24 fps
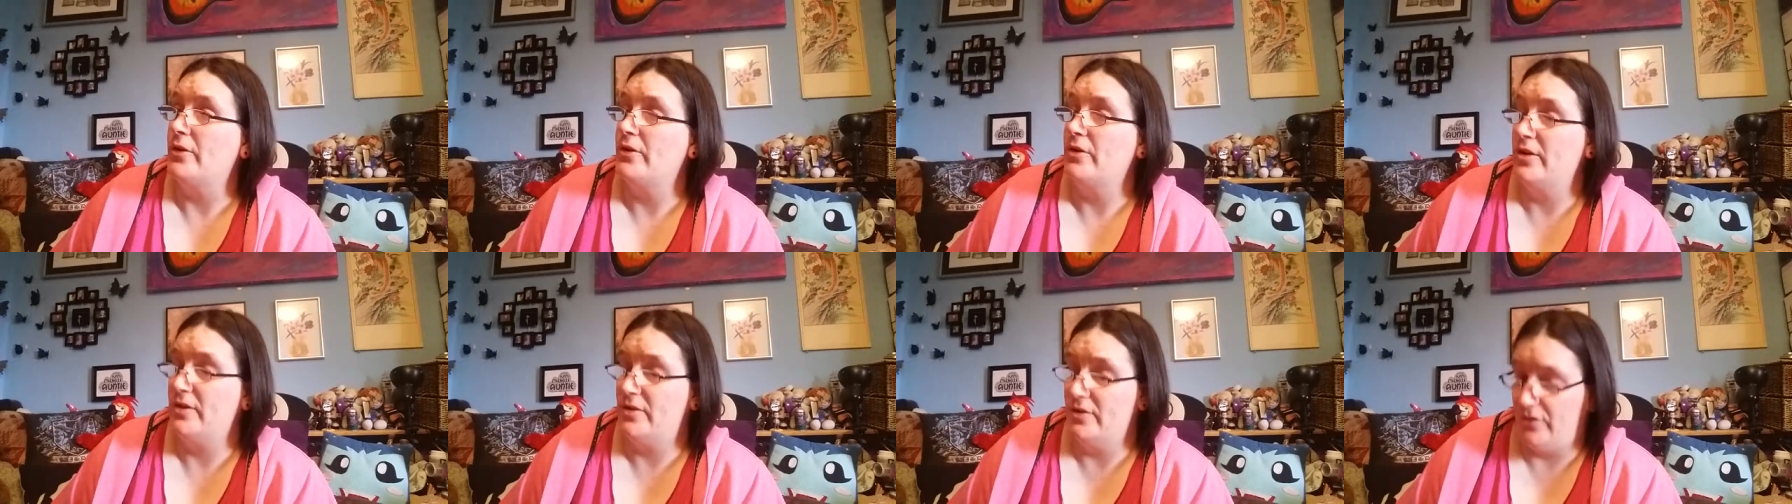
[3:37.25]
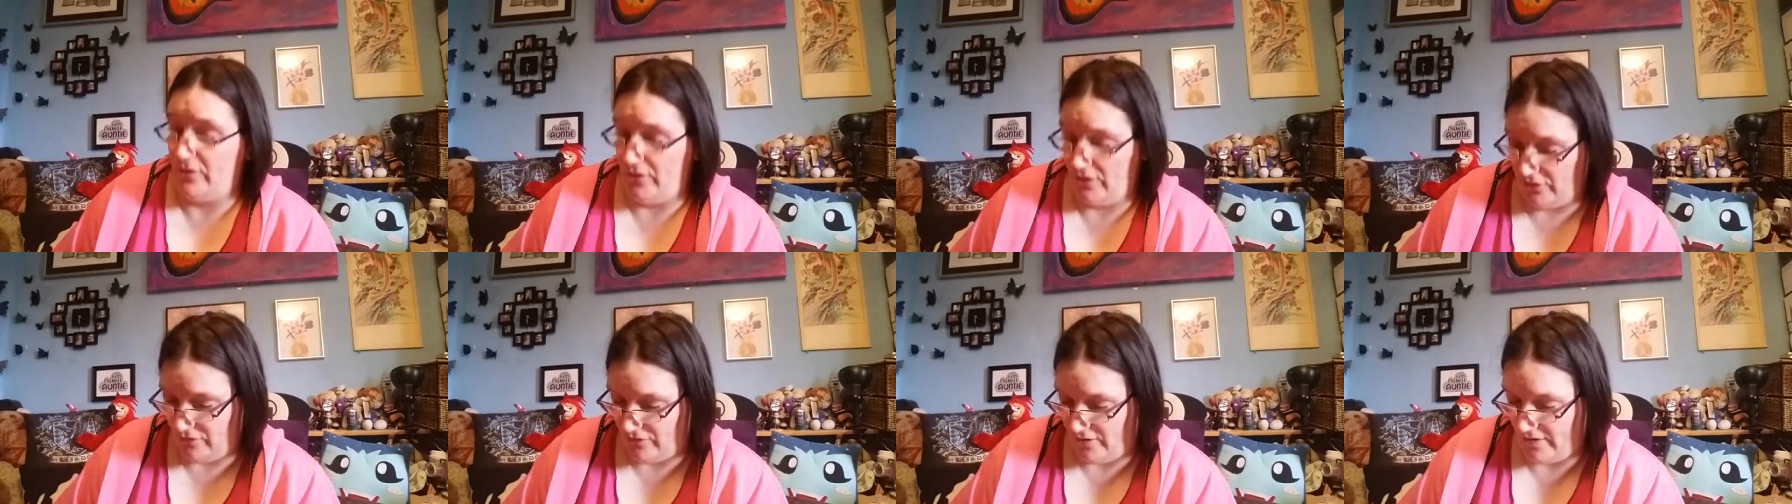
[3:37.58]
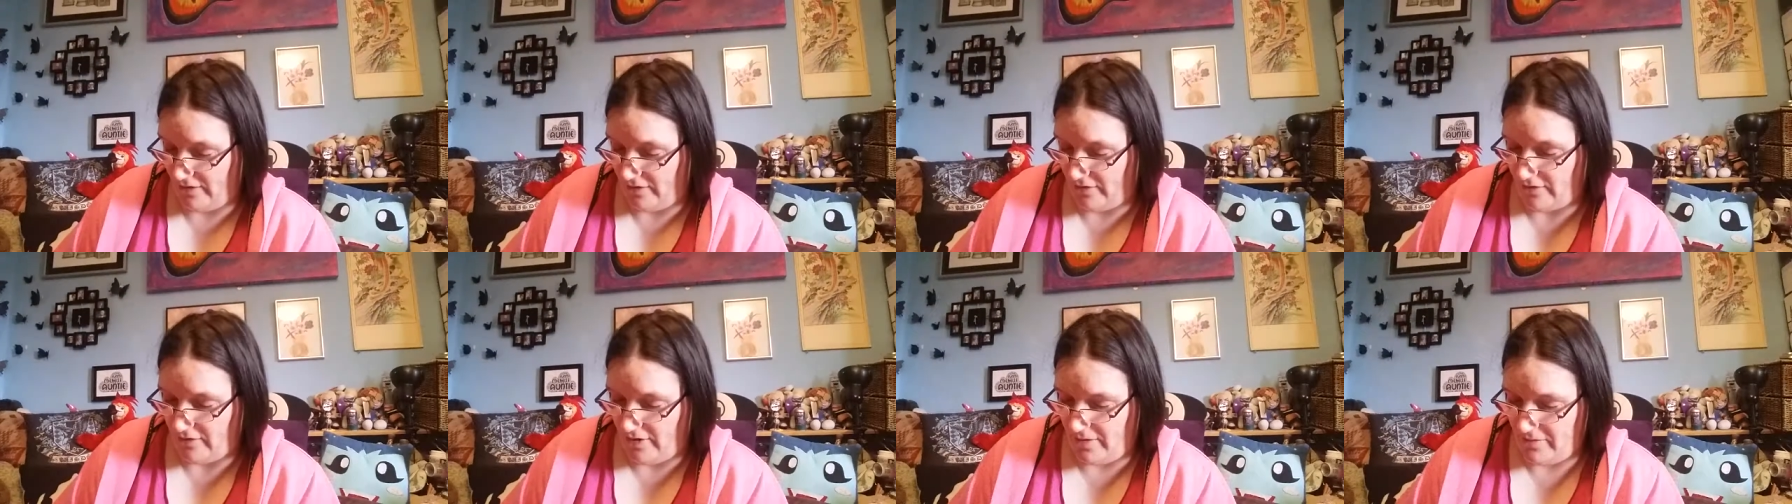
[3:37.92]
and I could just
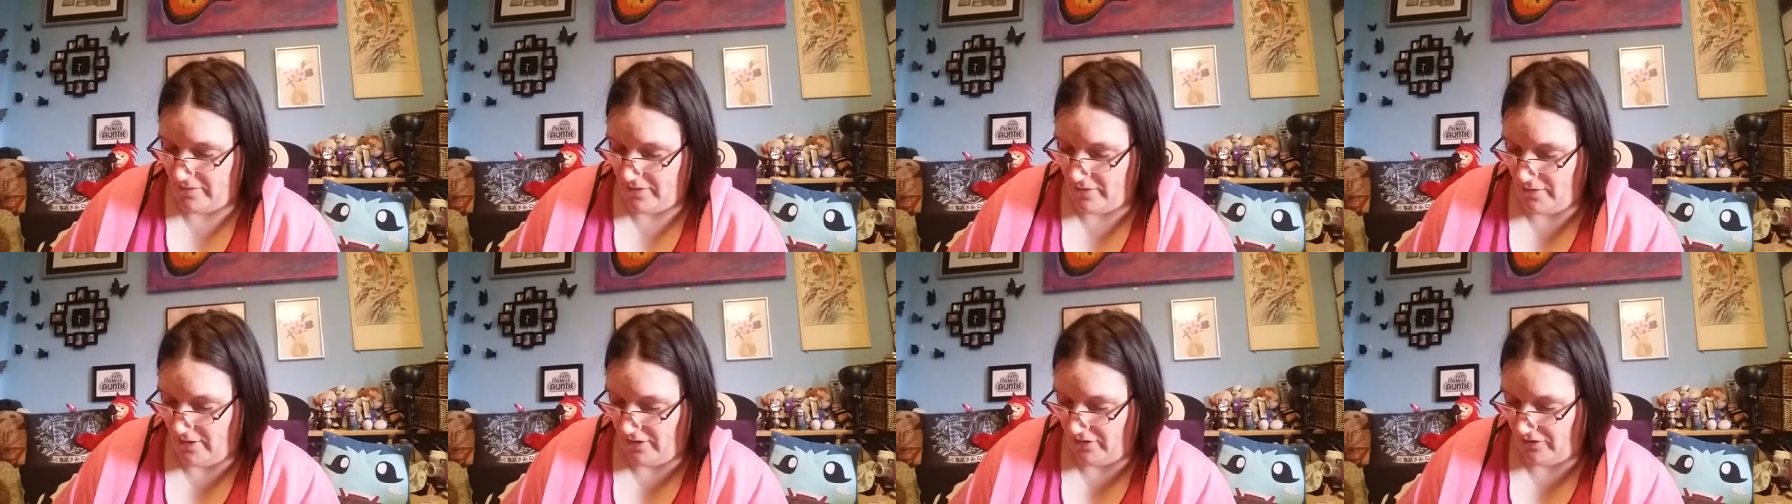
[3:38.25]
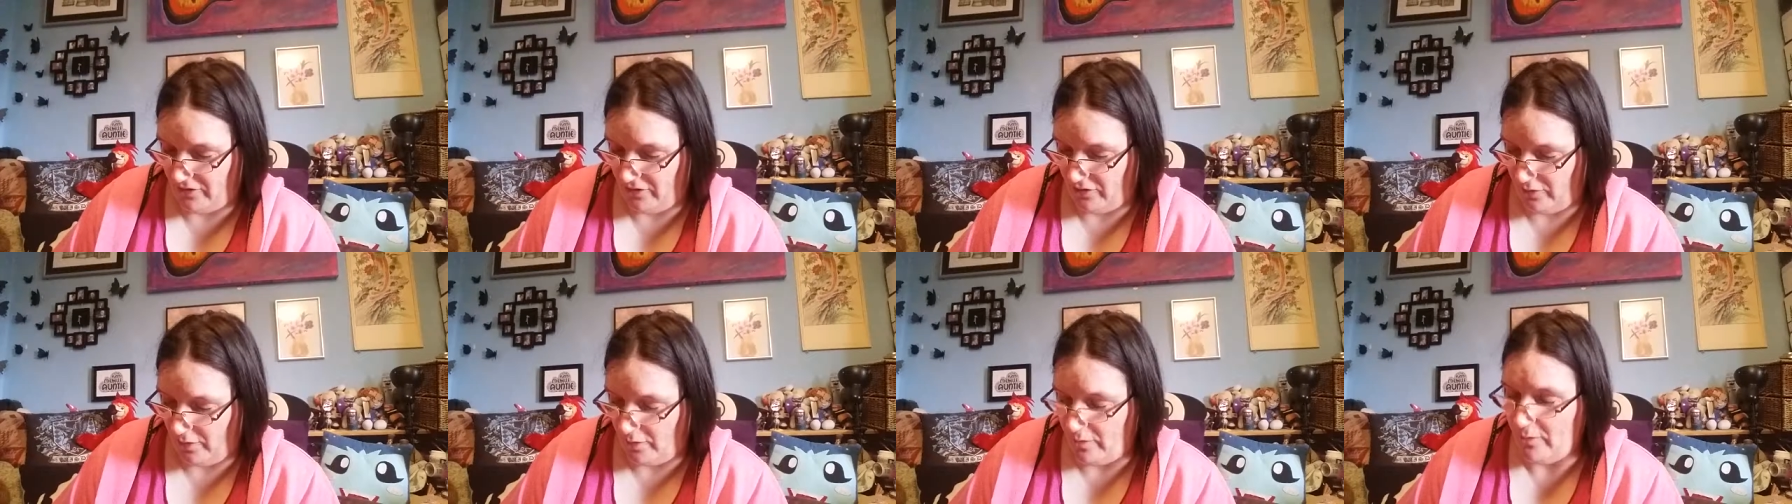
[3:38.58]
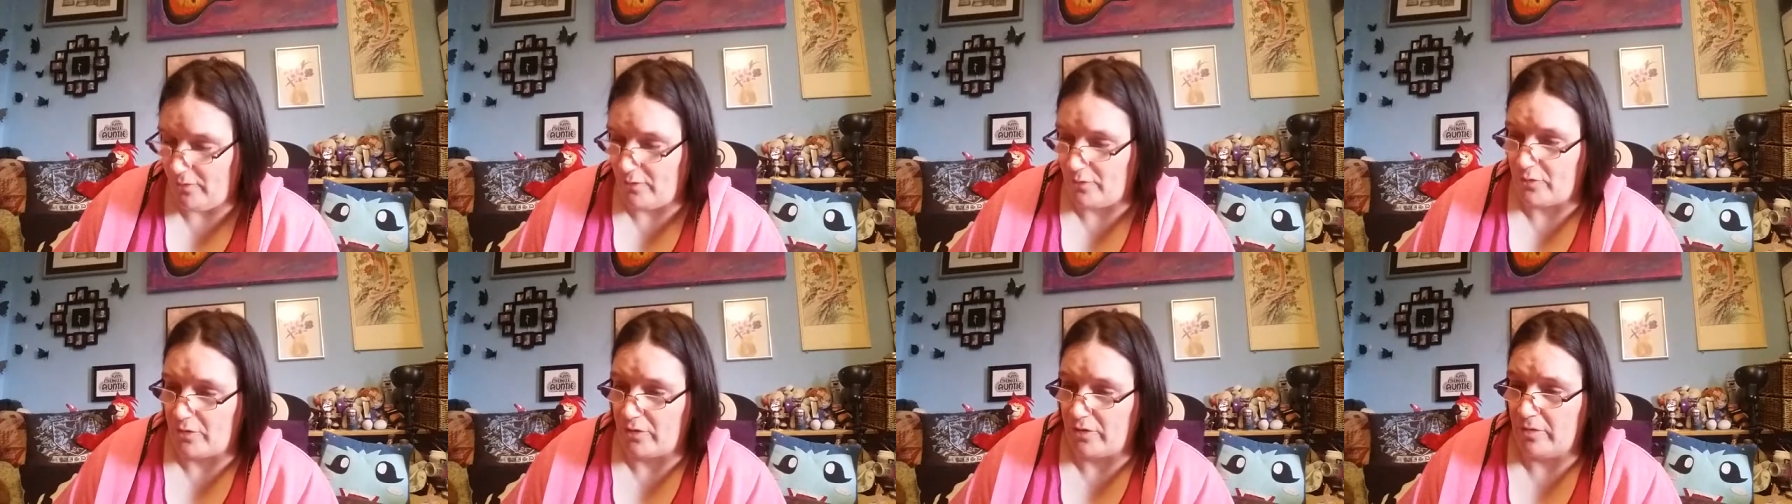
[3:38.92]
transcribe the questions
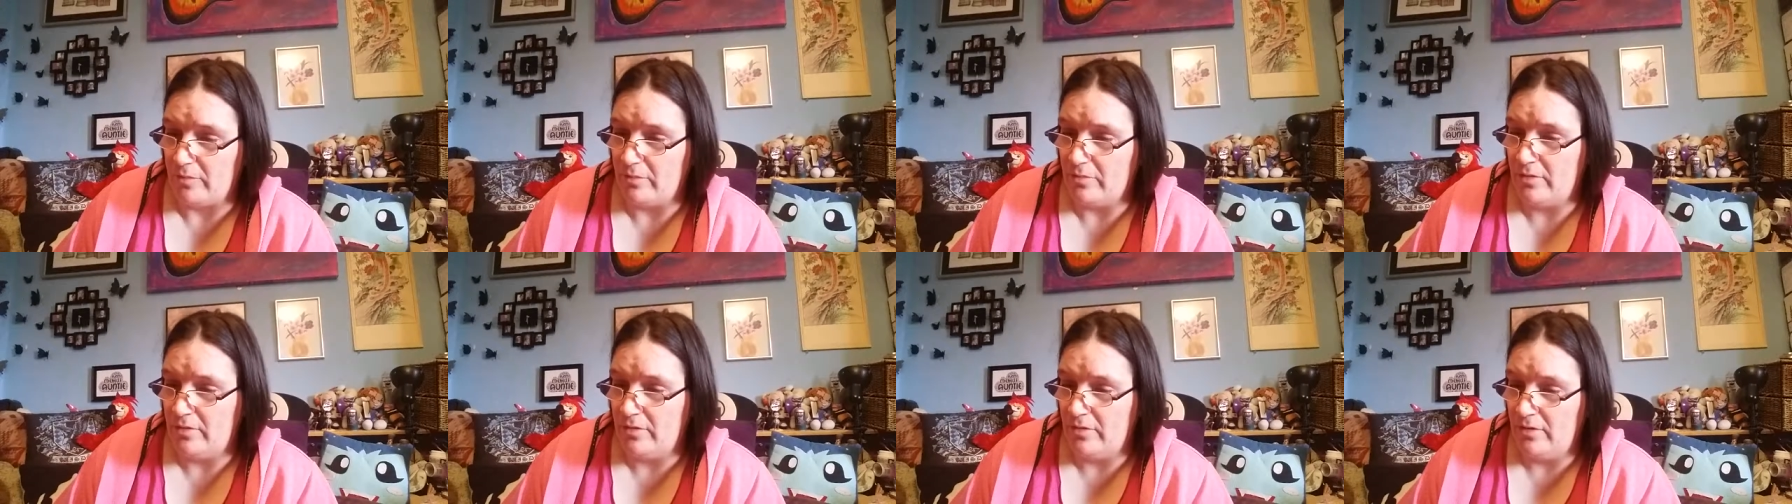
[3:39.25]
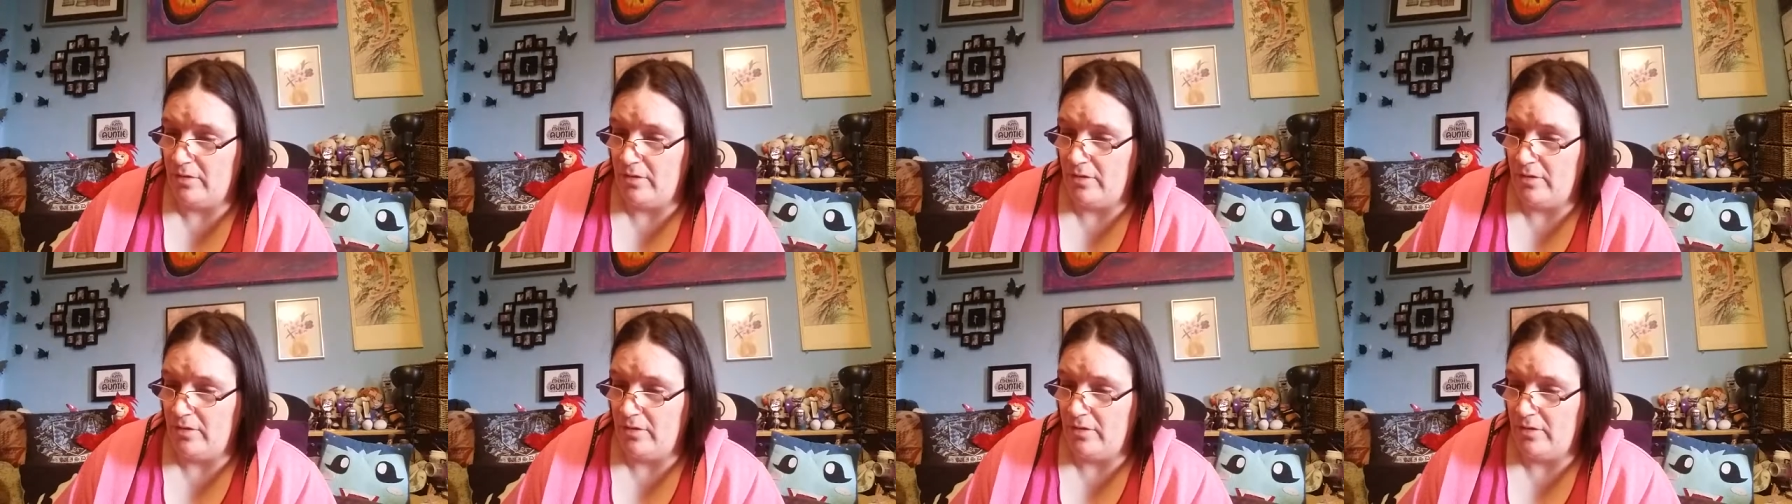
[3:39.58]
over for him.